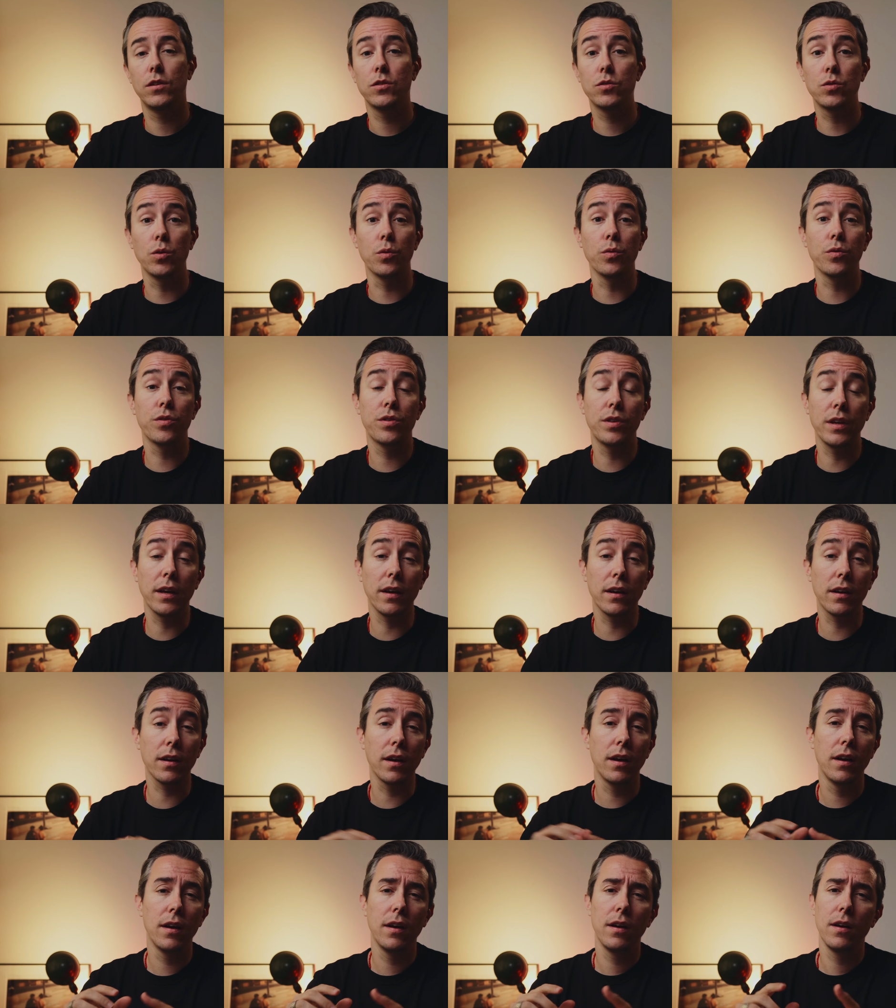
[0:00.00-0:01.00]
so
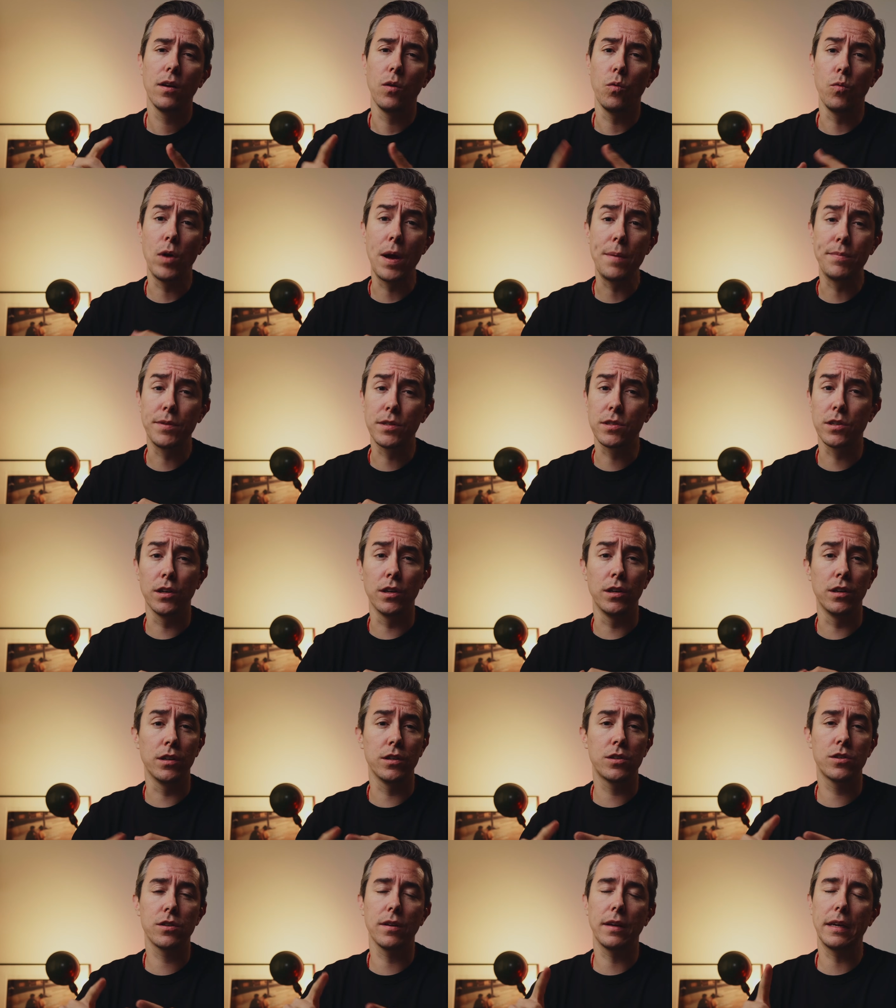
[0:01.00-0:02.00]
think web
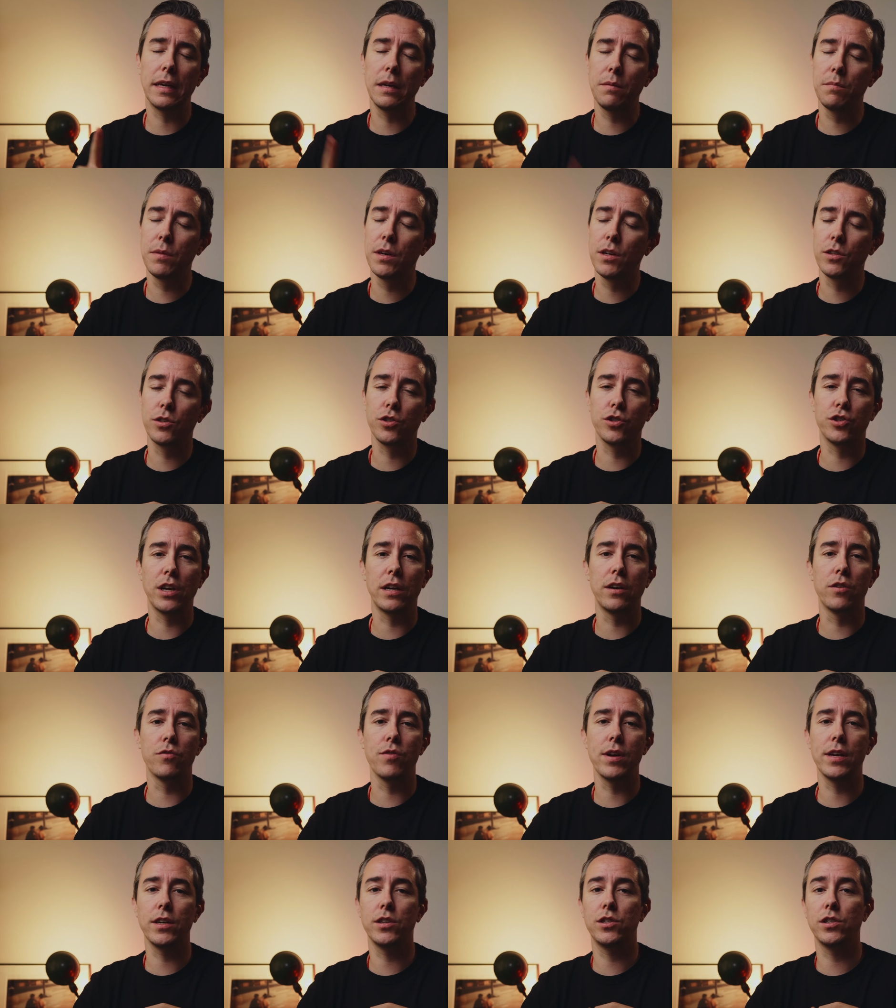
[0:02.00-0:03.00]
search, image
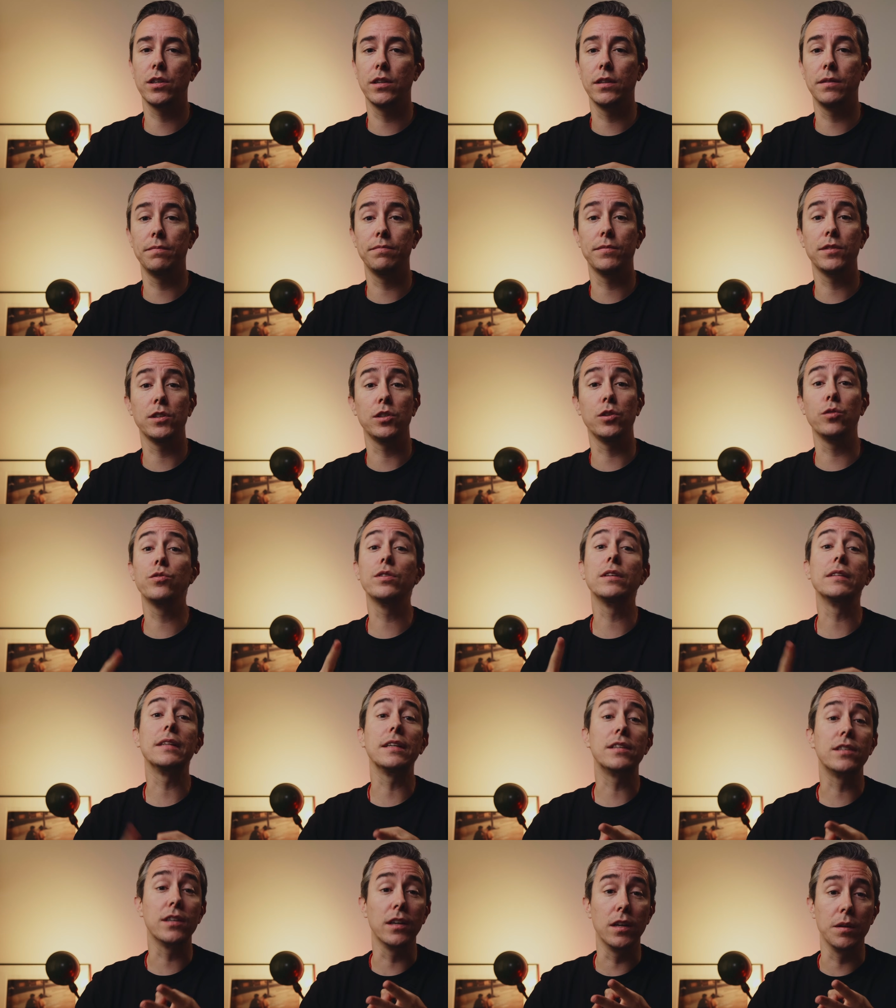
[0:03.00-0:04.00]
generation,
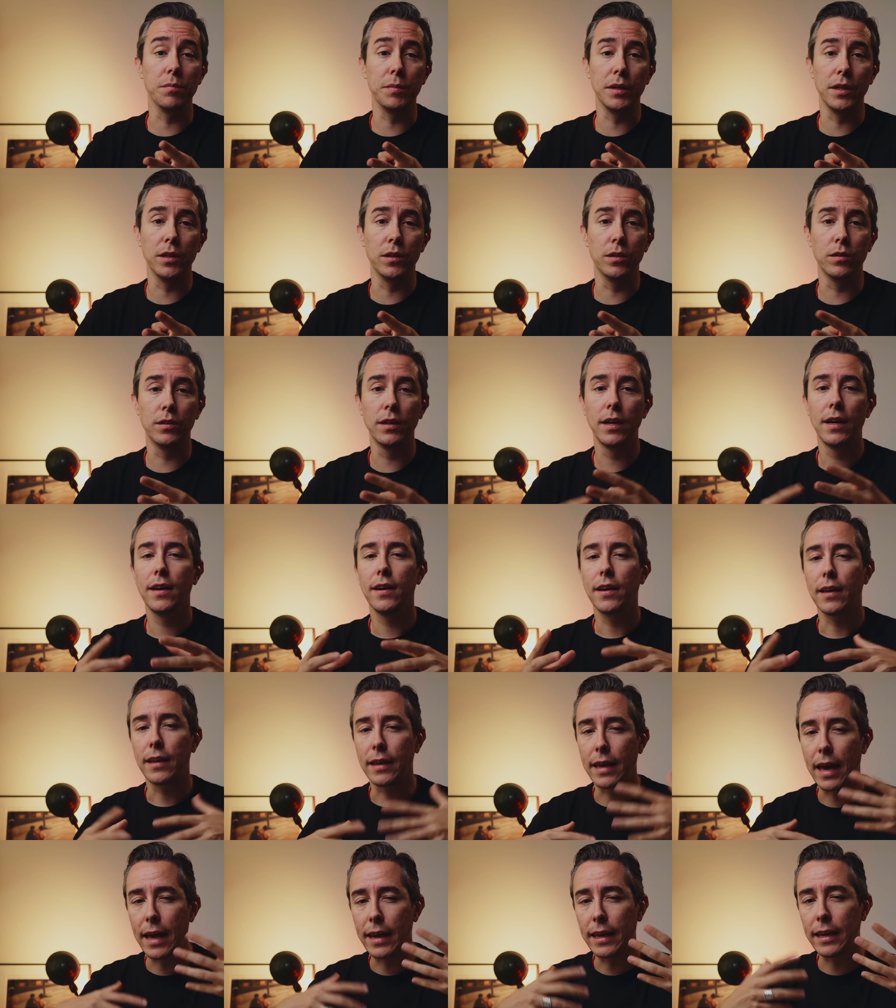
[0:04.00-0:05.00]
using the terminal,
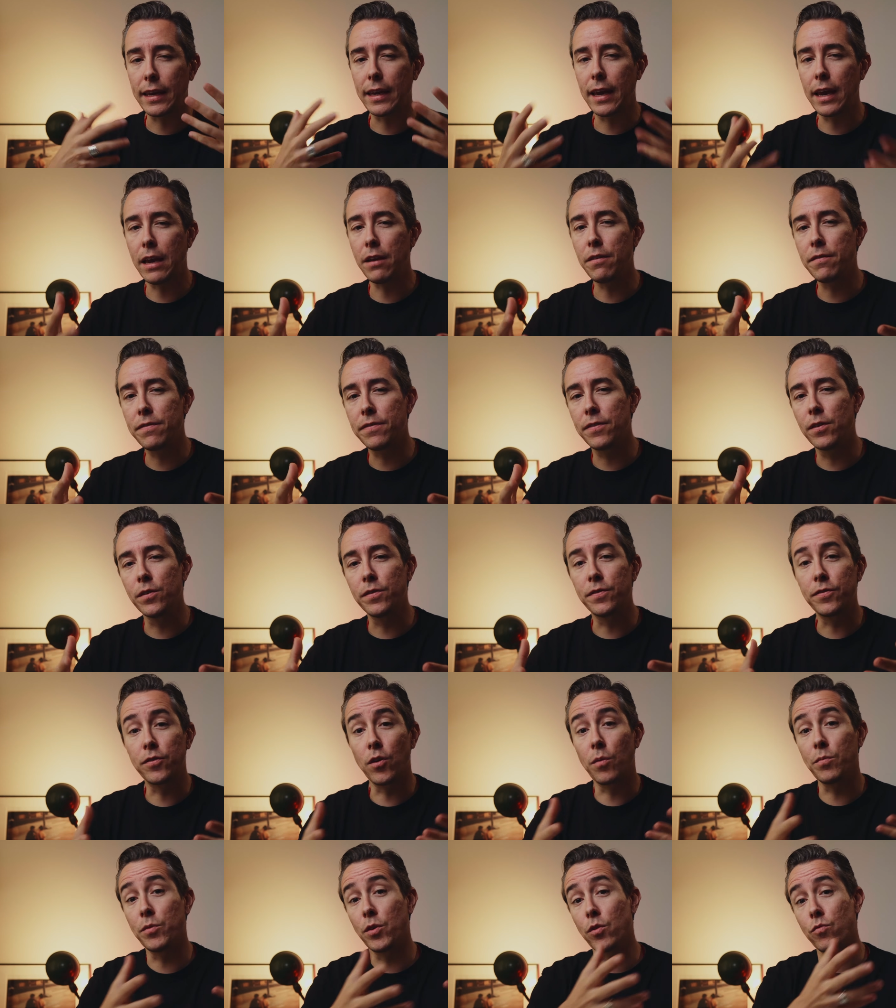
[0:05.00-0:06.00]
getting info
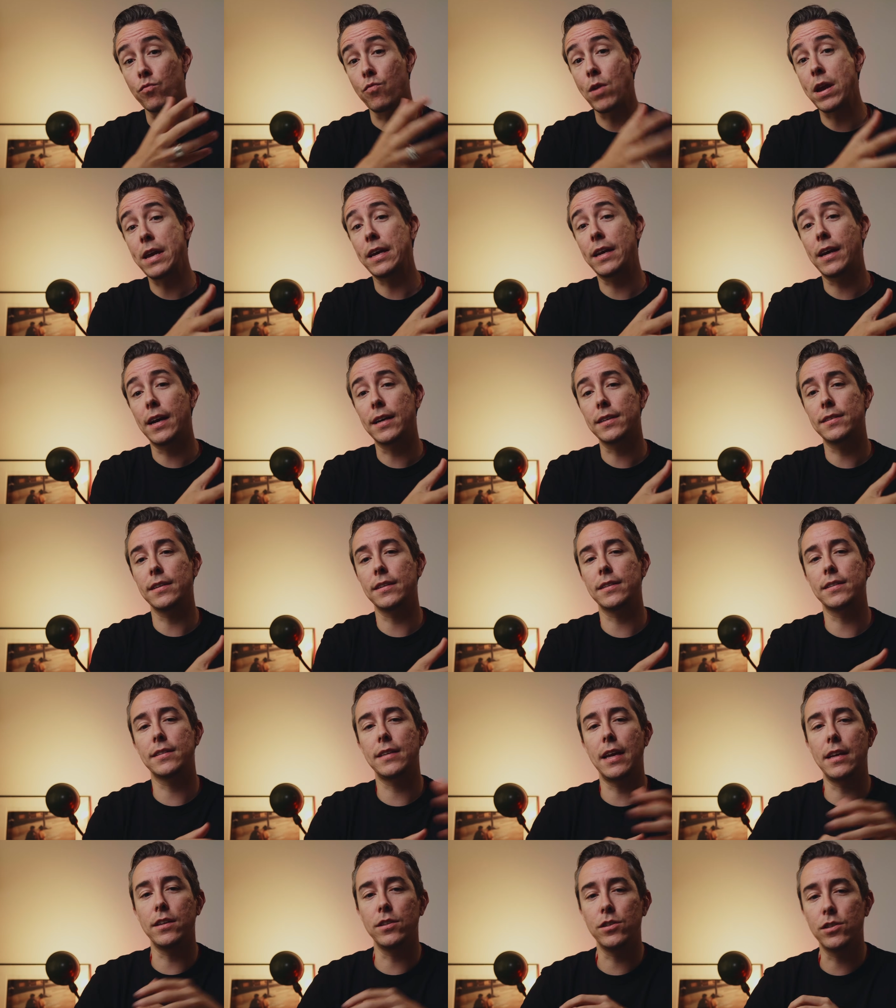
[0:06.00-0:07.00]
from your Raycast
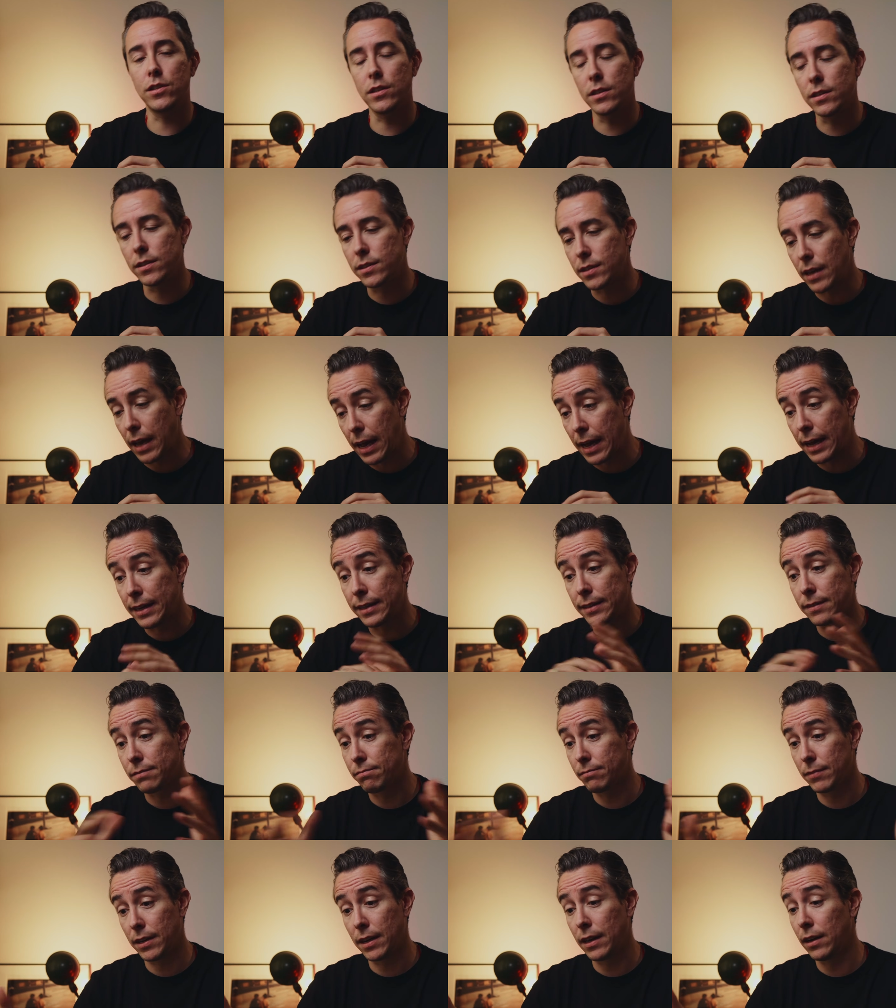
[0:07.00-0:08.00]
extensions,
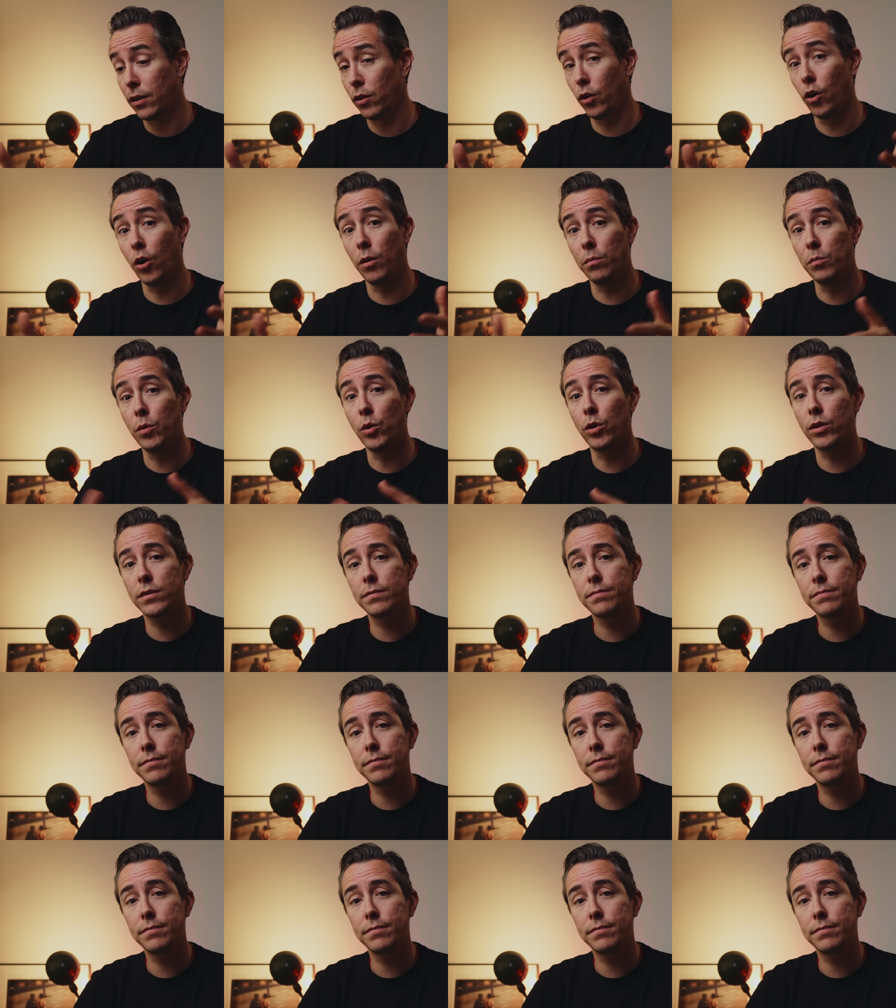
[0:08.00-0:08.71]
and a lot more.